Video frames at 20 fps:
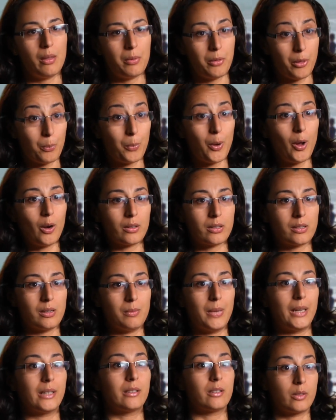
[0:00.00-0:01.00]
the
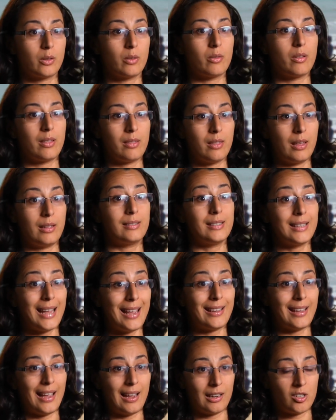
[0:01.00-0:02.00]
policymakers so that they
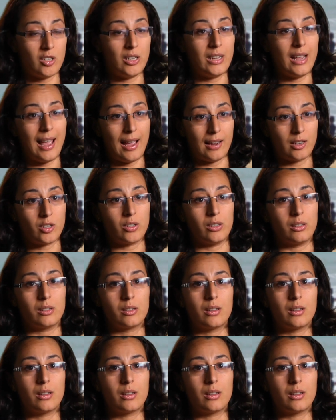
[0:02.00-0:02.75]
take actually action.